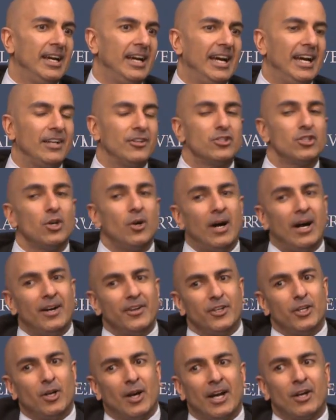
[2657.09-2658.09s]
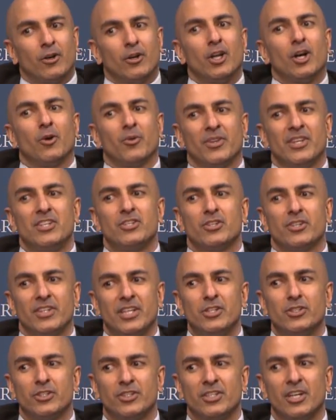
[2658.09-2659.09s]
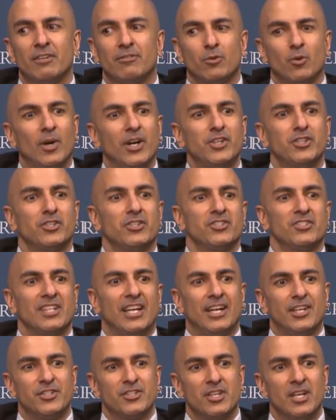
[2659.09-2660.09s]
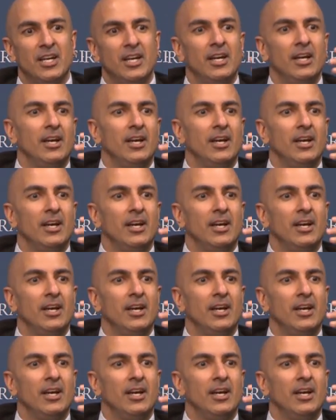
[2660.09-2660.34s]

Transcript: And so, you know, I don't know. These are, these are tough questions as